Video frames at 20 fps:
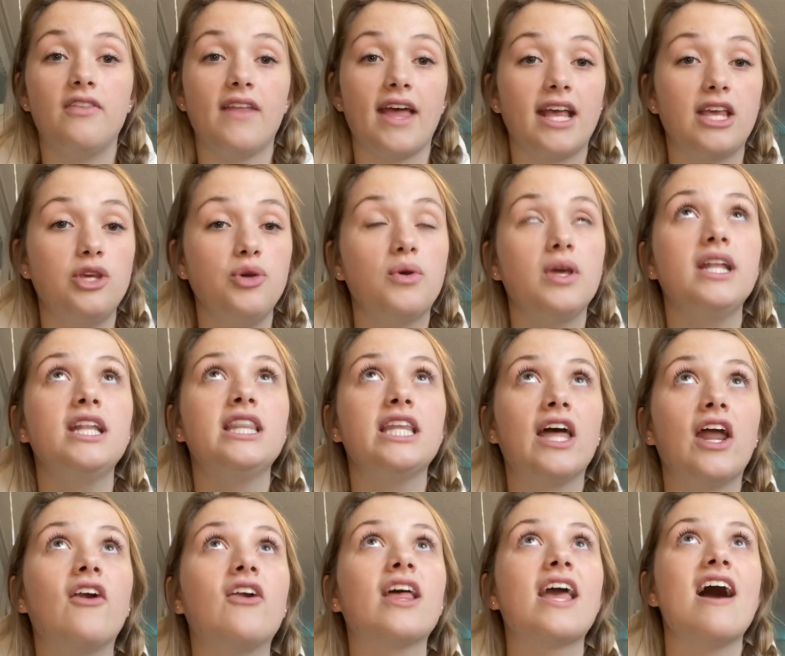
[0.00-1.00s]
Like you can
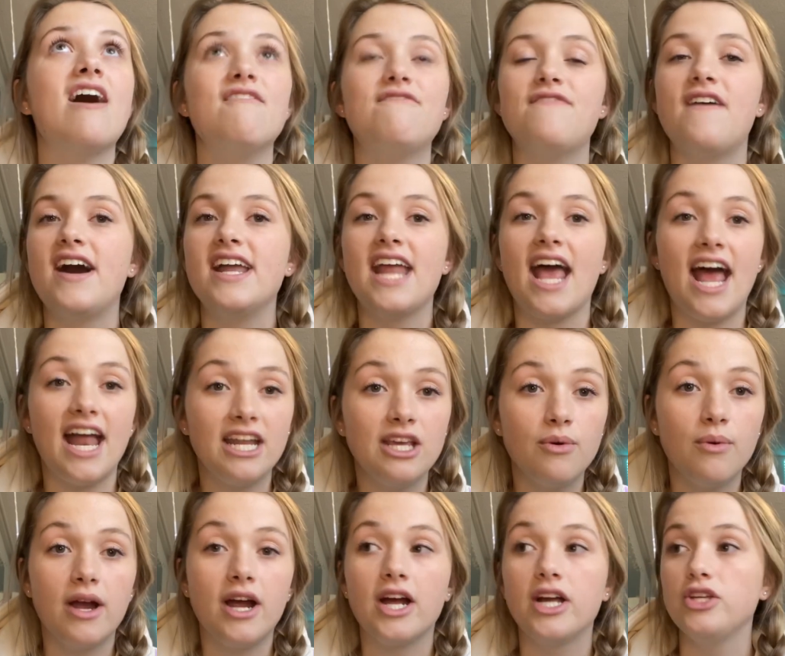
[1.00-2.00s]
literally have fun
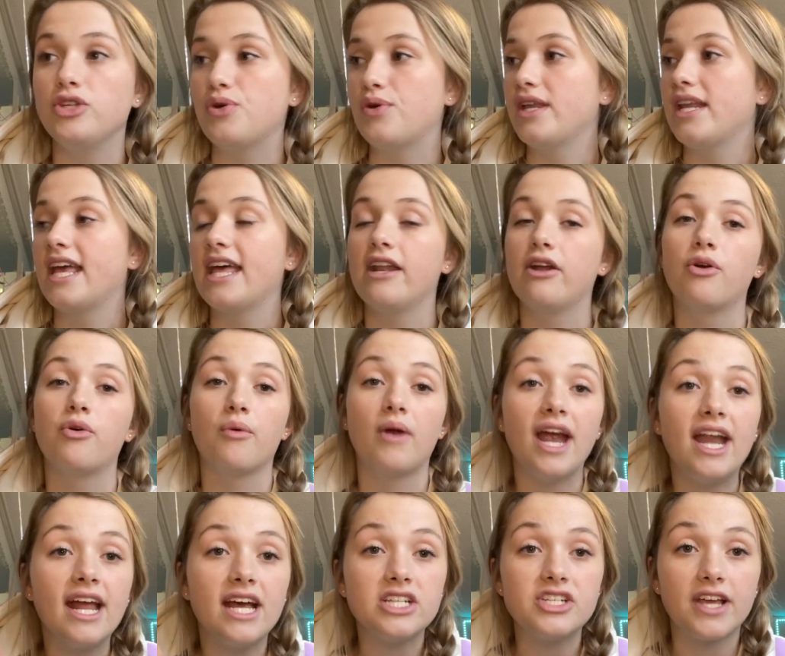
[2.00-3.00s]
anywhere, you can get a
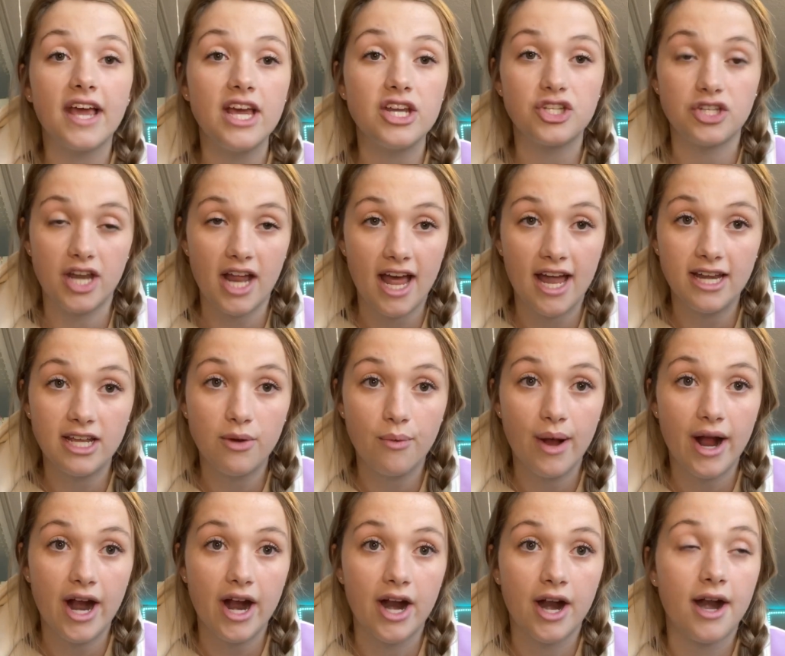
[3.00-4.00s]
great education
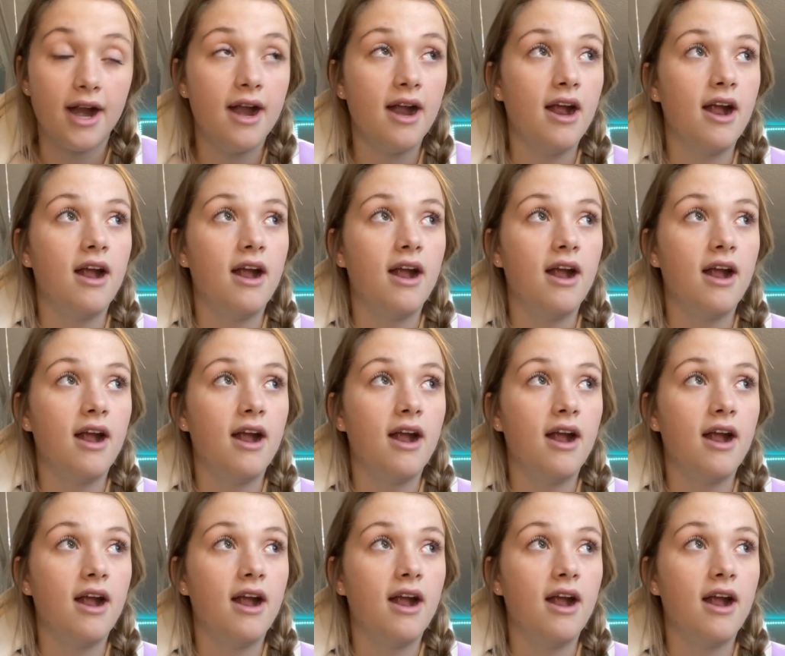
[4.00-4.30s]
anywhere.